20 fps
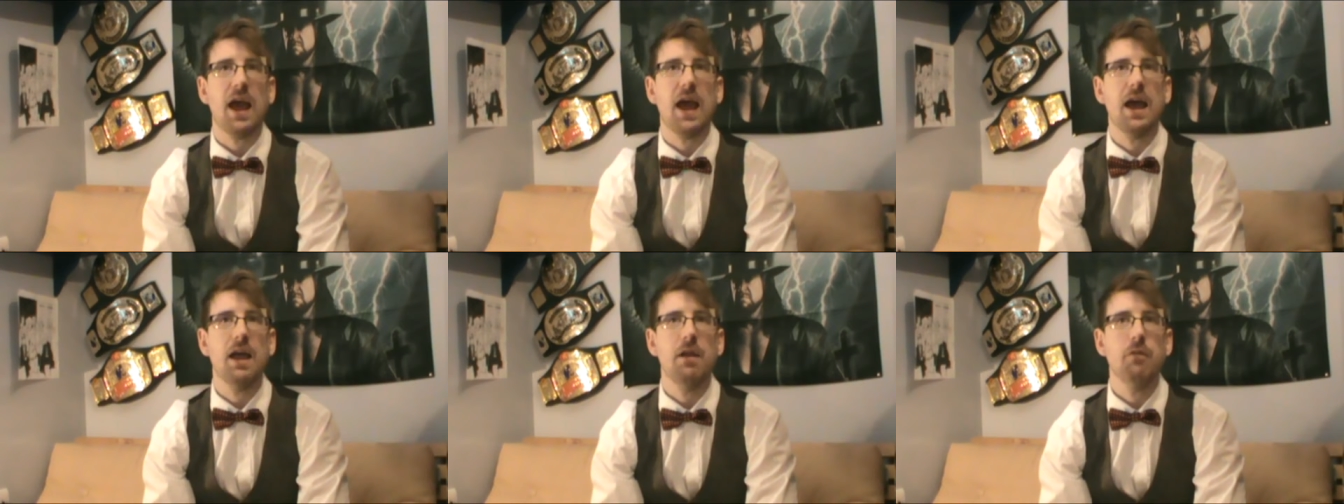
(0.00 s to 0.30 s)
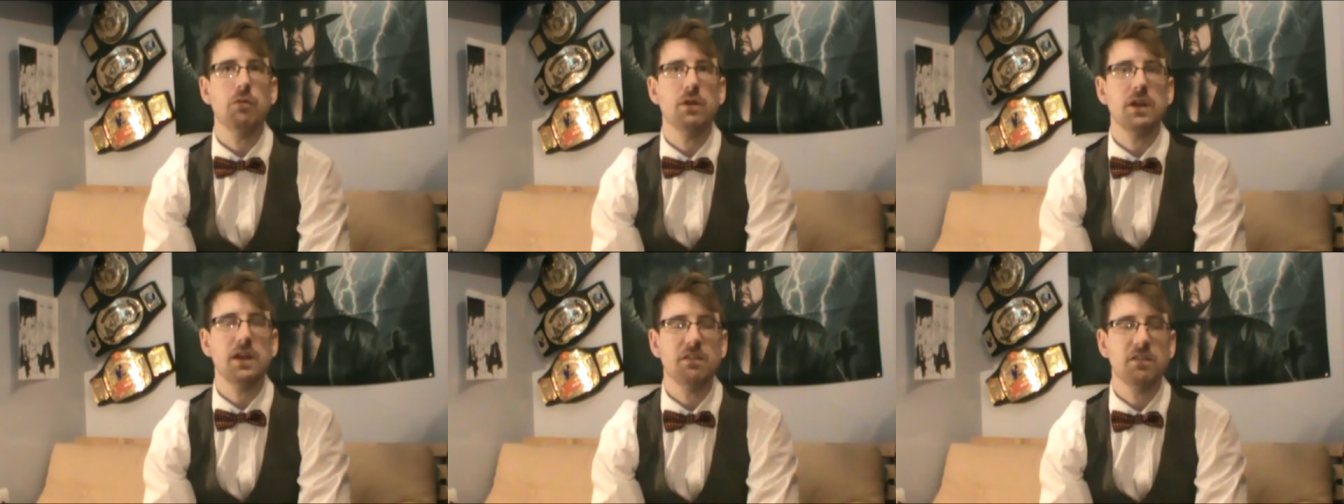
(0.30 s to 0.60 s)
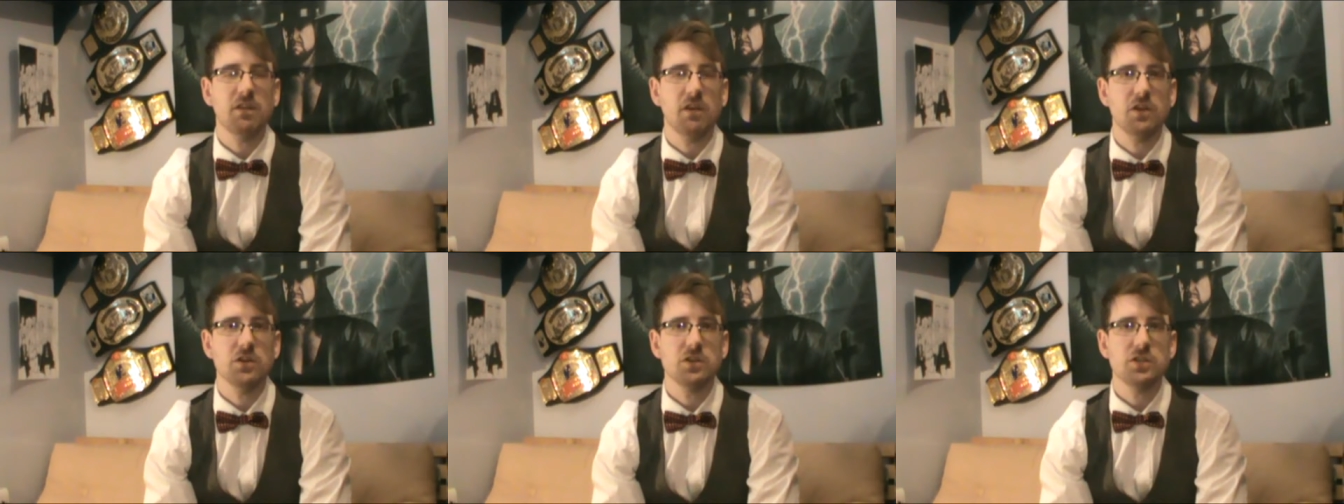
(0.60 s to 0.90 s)
and
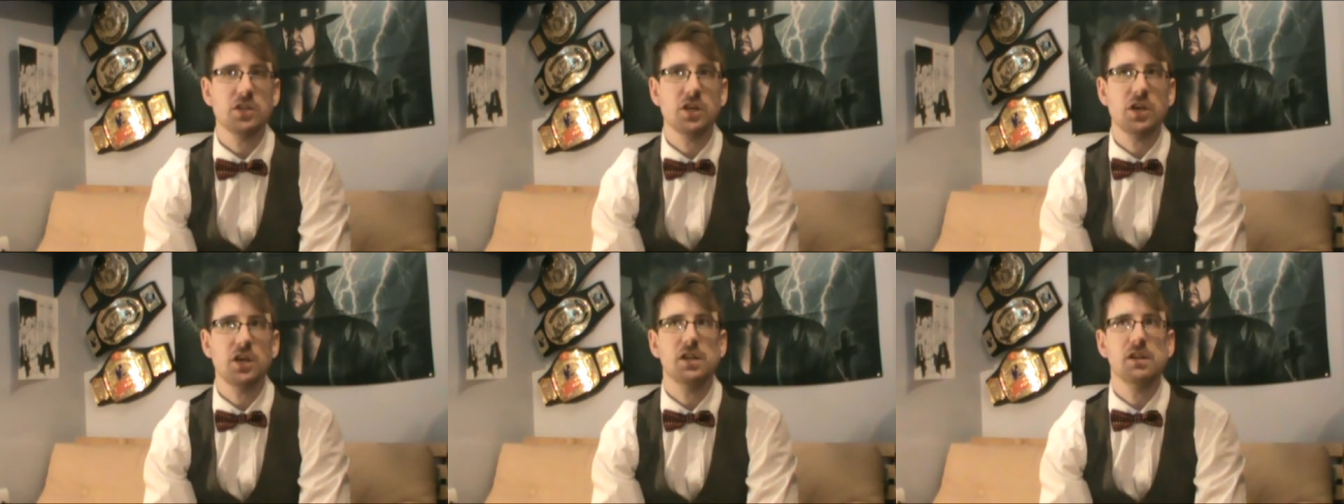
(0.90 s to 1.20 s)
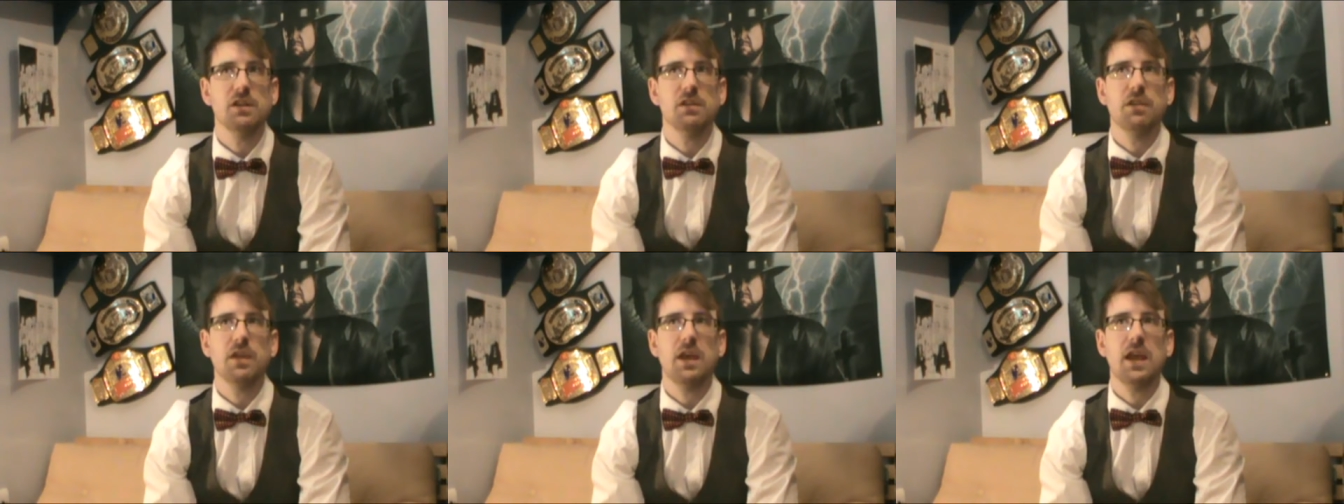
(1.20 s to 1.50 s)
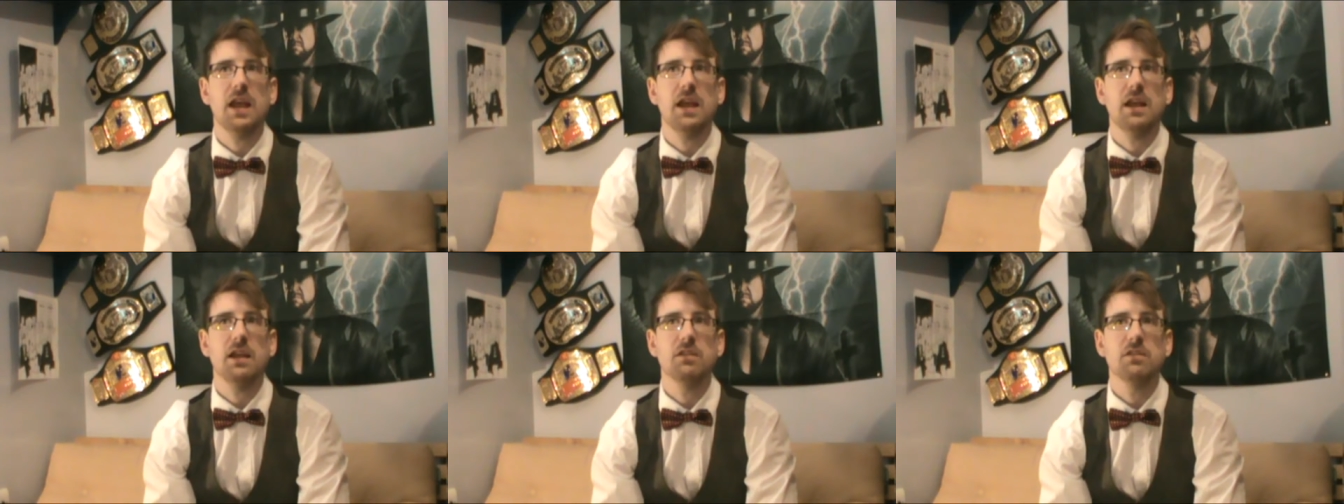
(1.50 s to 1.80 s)
research certain
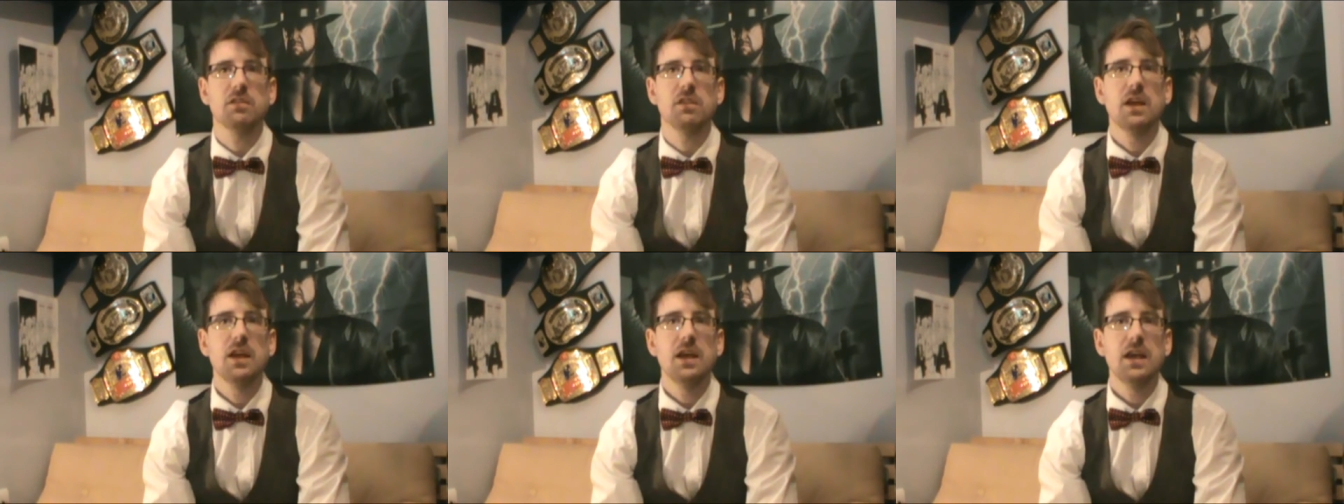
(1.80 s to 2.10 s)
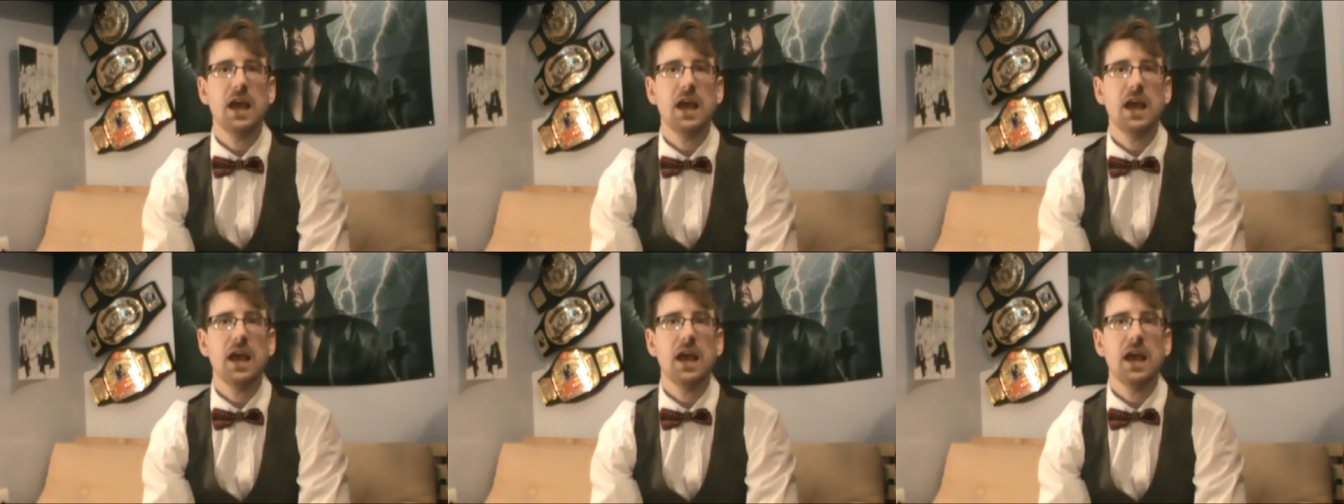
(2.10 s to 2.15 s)
things